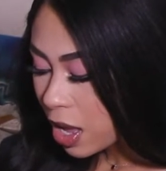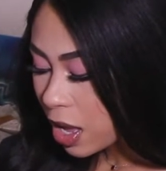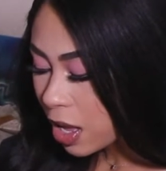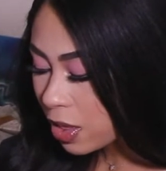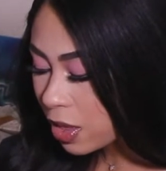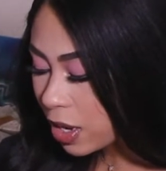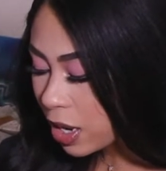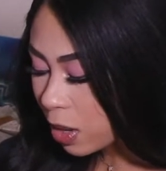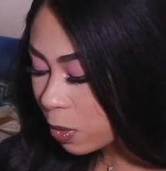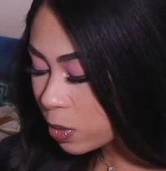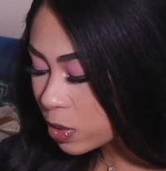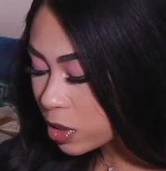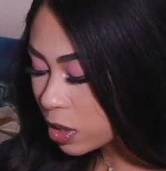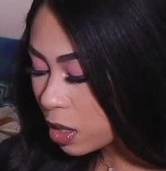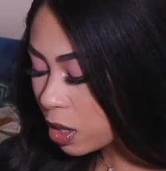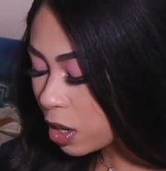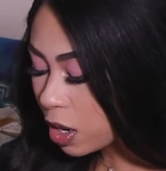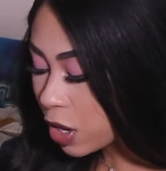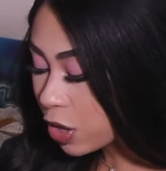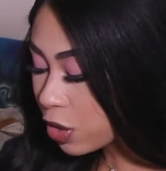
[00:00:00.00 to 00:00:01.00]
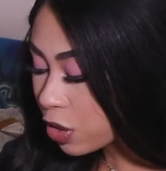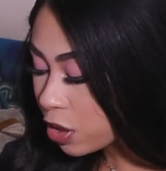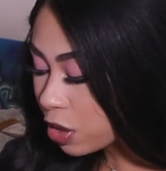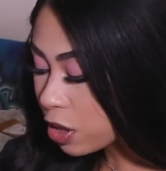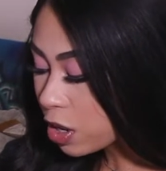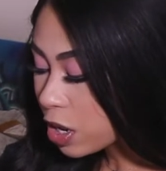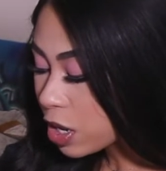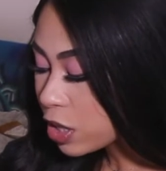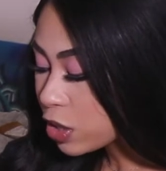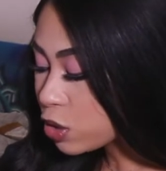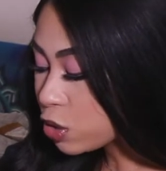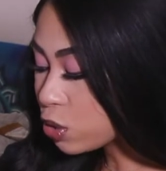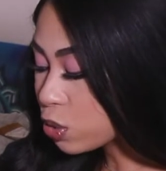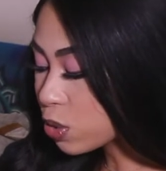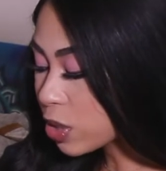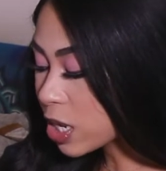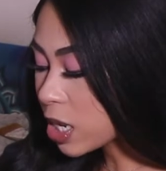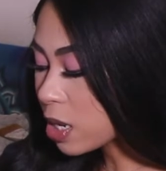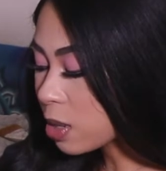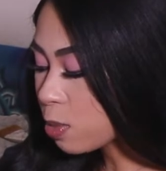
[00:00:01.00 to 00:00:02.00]
And then I was in another
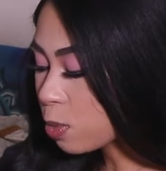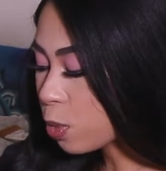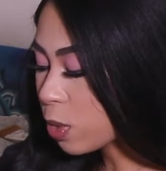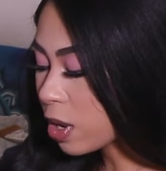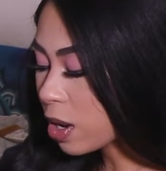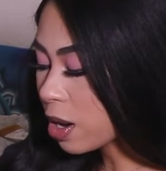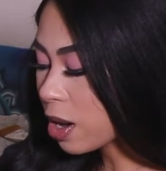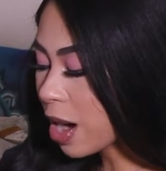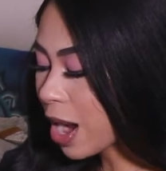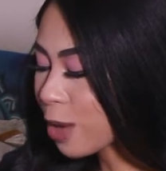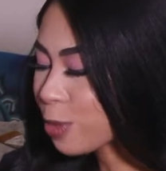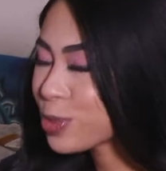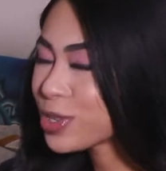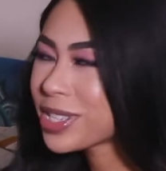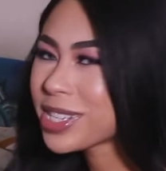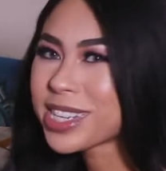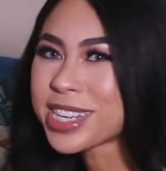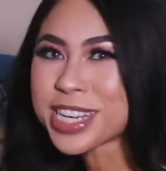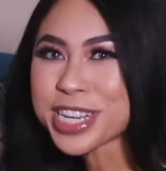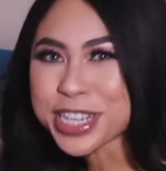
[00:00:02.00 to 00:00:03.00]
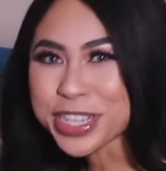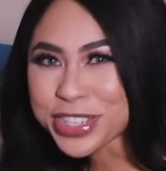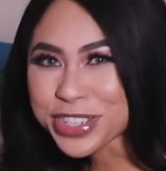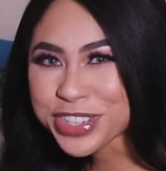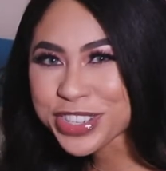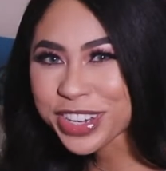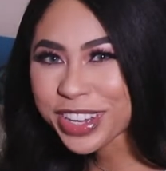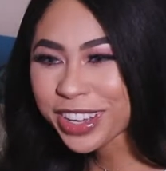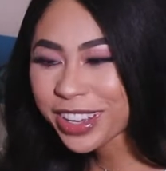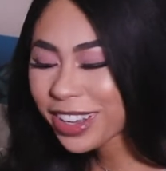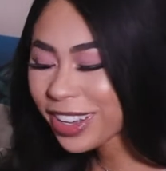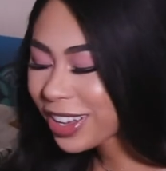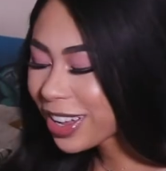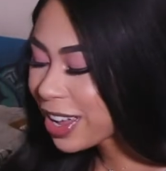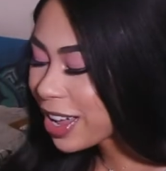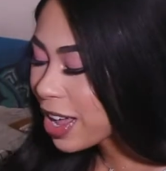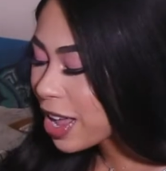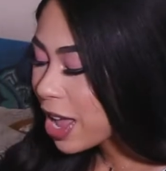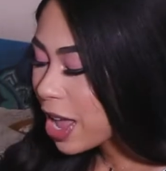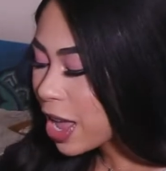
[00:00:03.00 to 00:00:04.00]
dream where I was a ninja
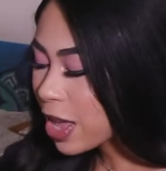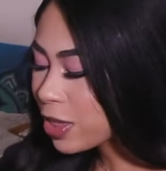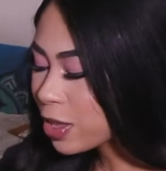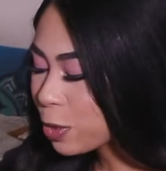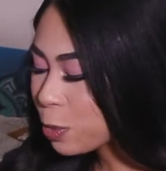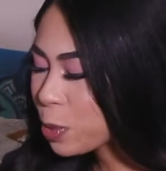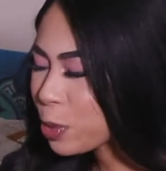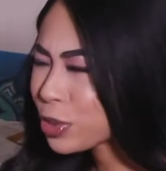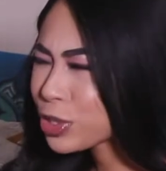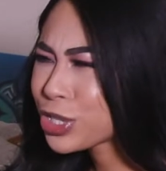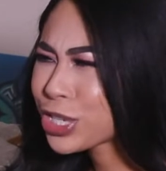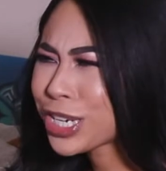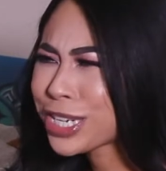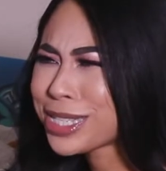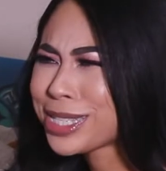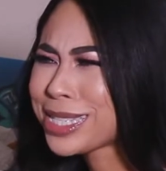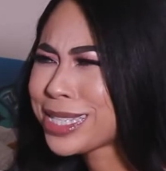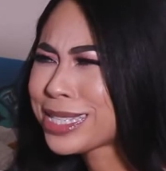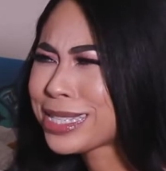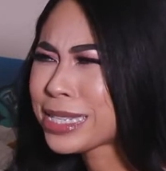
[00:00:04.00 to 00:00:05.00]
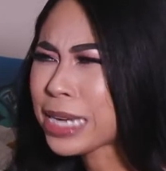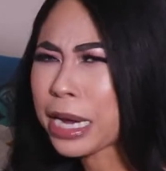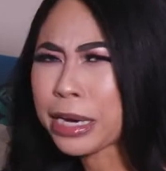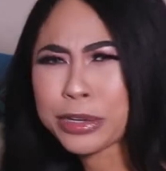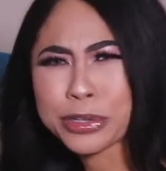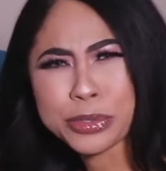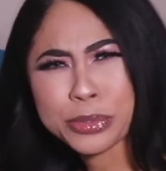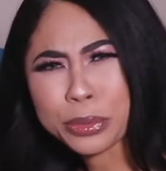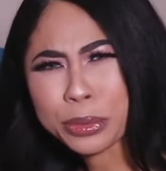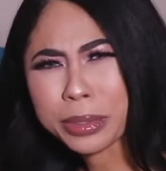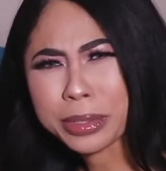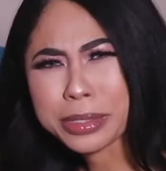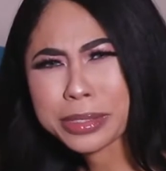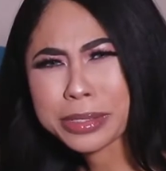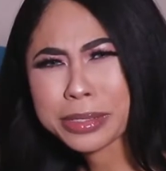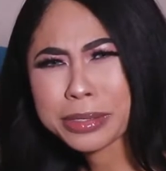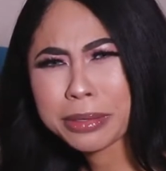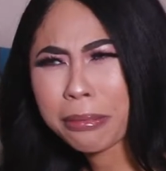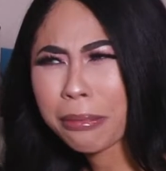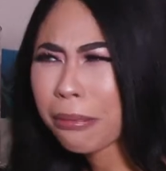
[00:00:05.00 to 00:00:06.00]
and then we were chasing
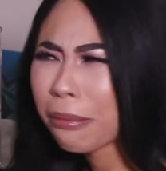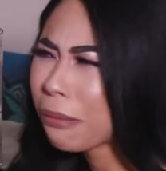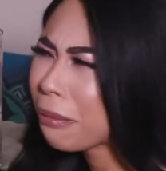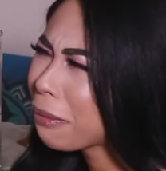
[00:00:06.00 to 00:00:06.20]
dinosaurs.